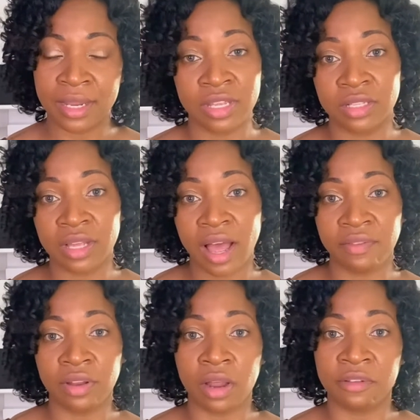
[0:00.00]
You need to have
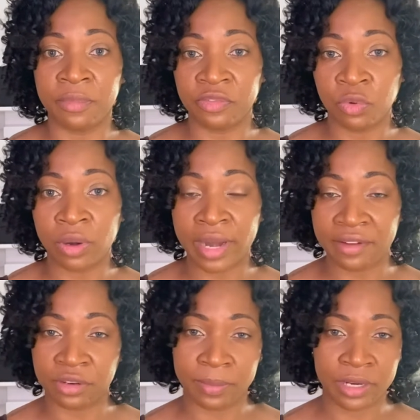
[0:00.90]
a lot of before and
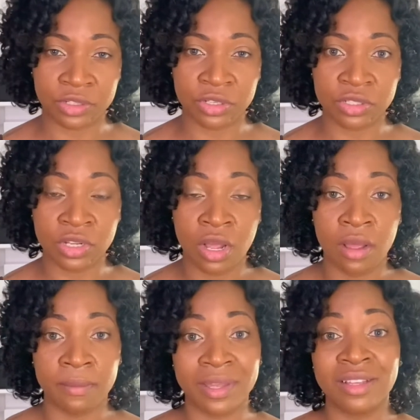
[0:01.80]
after pictures
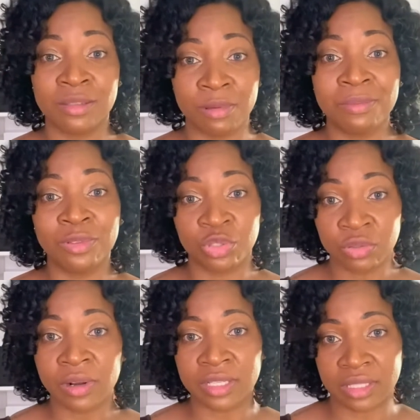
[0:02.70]
because people
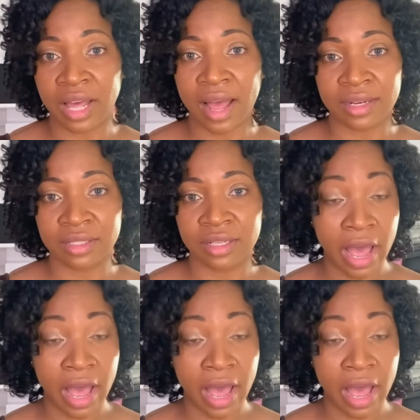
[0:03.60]
trust that.